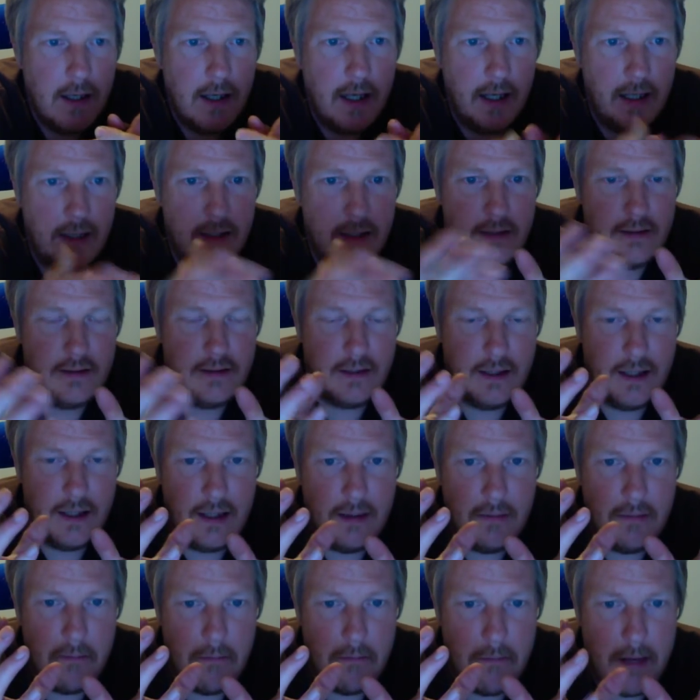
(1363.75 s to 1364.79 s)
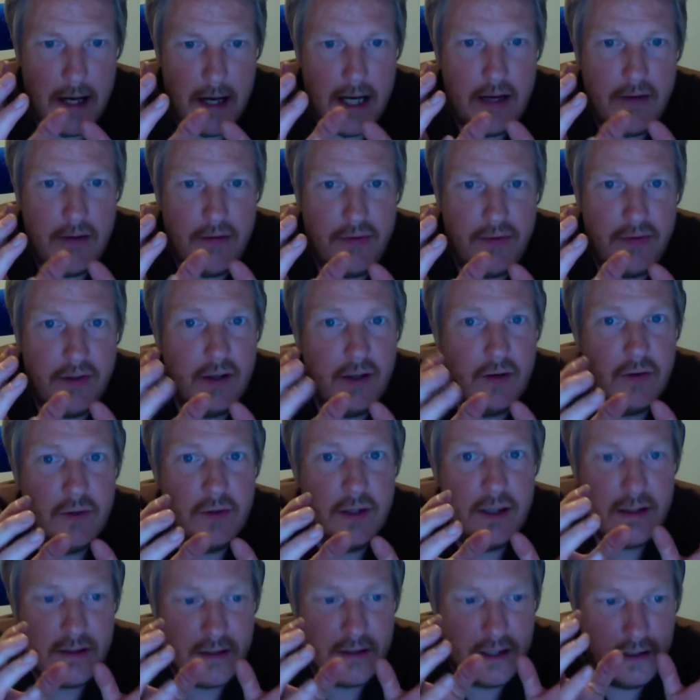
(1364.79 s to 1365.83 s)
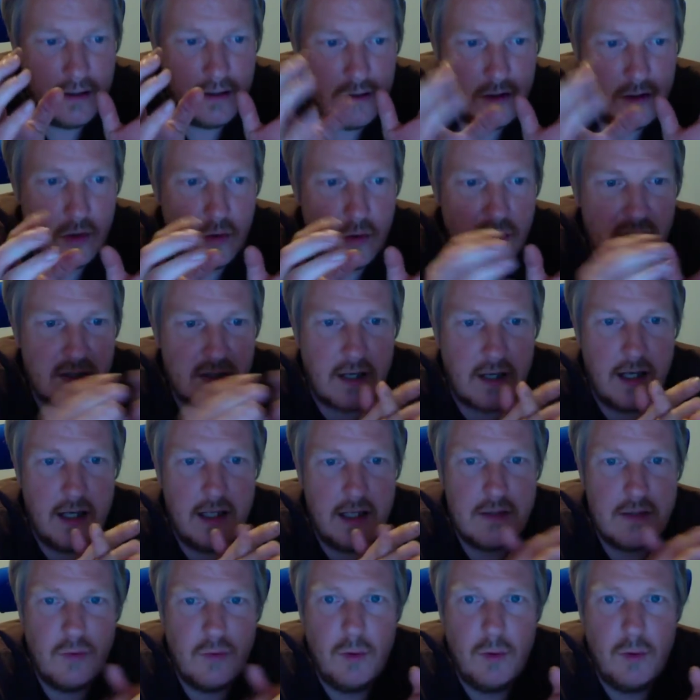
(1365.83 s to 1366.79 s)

And my theory is that those guys